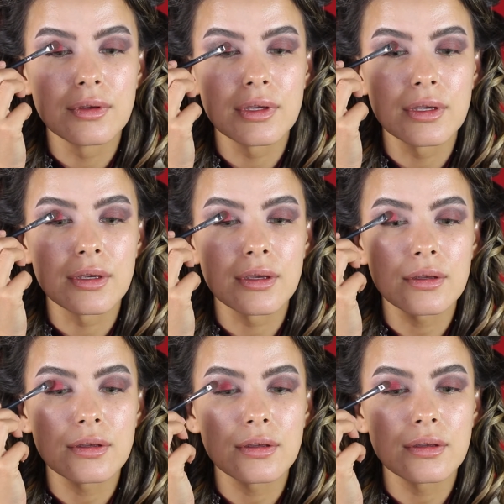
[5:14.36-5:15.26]

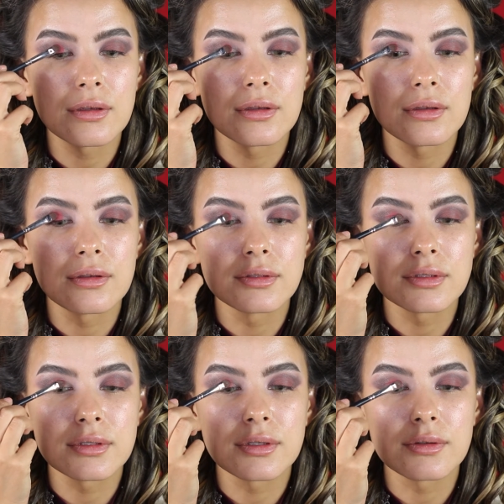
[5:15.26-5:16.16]

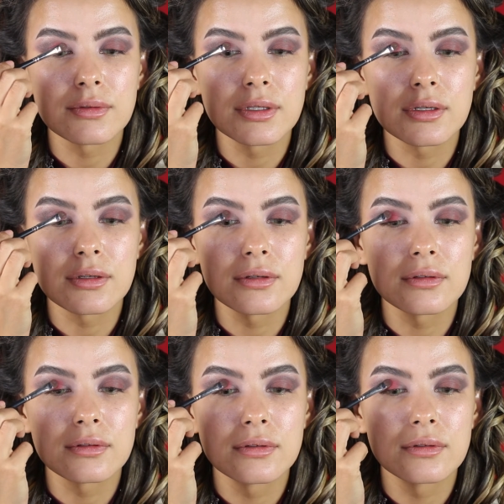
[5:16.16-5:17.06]
Yes, there we go.
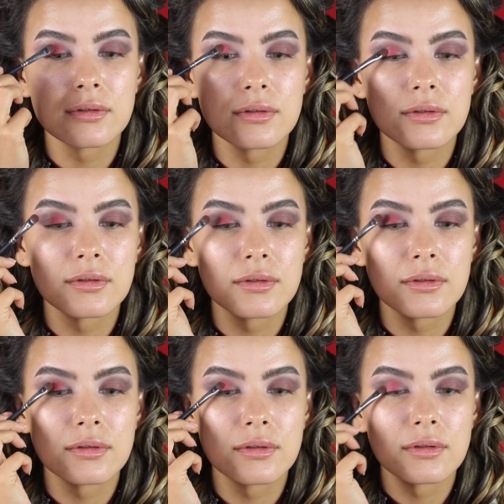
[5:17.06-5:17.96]

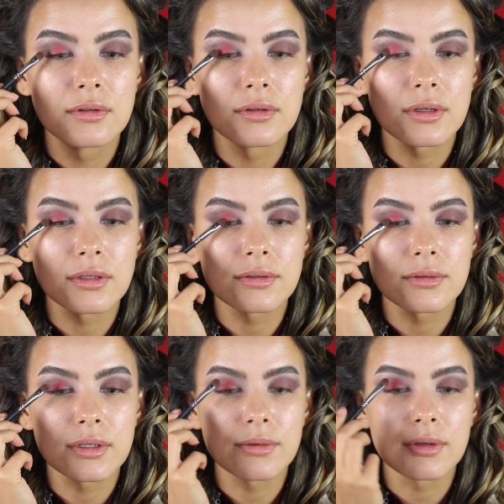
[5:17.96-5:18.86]
That's
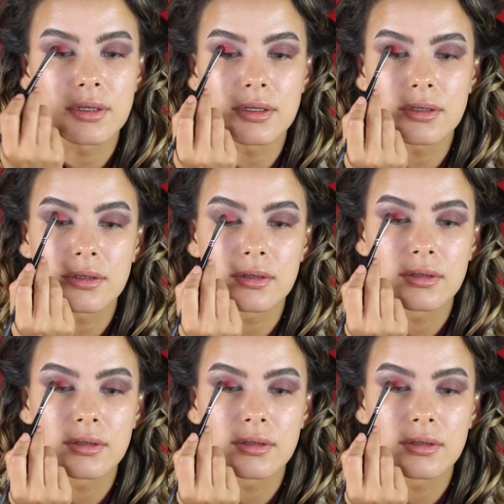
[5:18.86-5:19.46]
what I wanted.